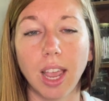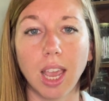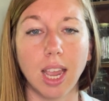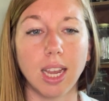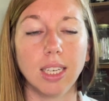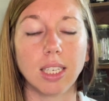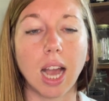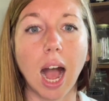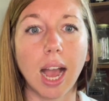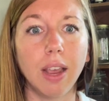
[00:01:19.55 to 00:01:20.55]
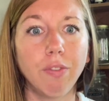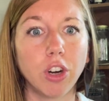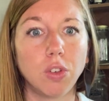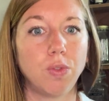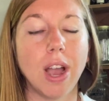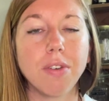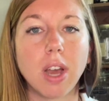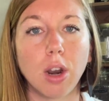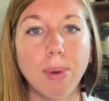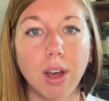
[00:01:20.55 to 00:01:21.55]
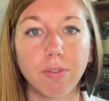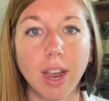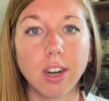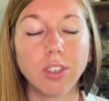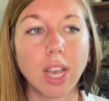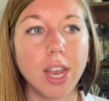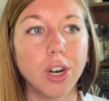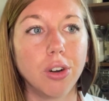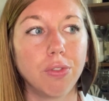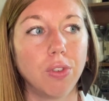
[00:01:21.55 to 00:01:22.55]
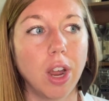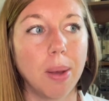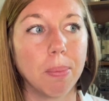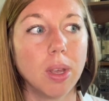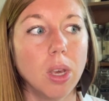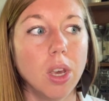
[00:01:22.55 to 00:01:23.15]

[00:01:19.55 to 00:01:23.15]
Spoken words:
And I first found out about fire cider from